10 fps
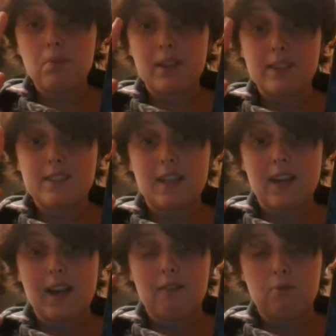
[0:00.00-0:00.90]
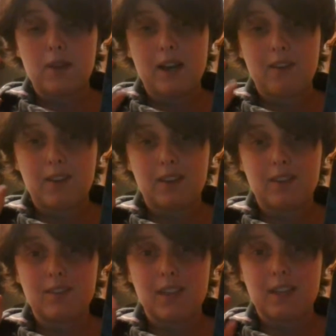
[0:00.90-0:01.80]
Plus, then I've been
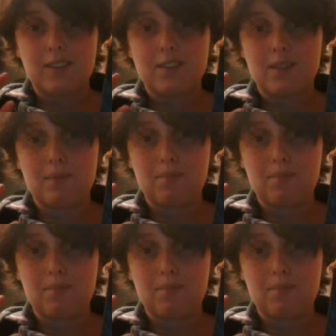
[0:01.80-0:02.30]
having like